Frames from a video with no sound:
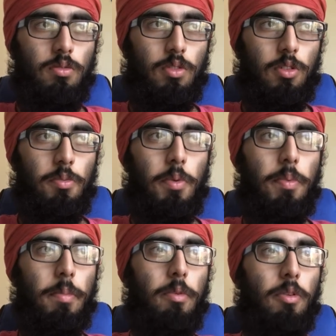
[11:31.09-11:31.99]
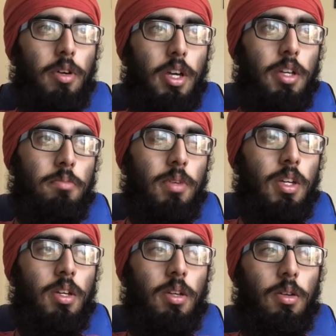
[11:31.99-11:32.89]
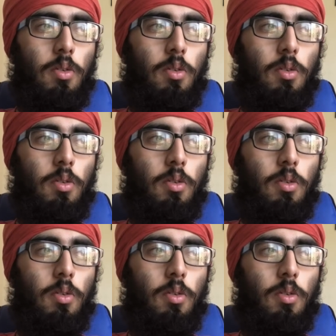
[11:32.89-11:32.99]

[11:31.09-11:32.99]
the group of people and me,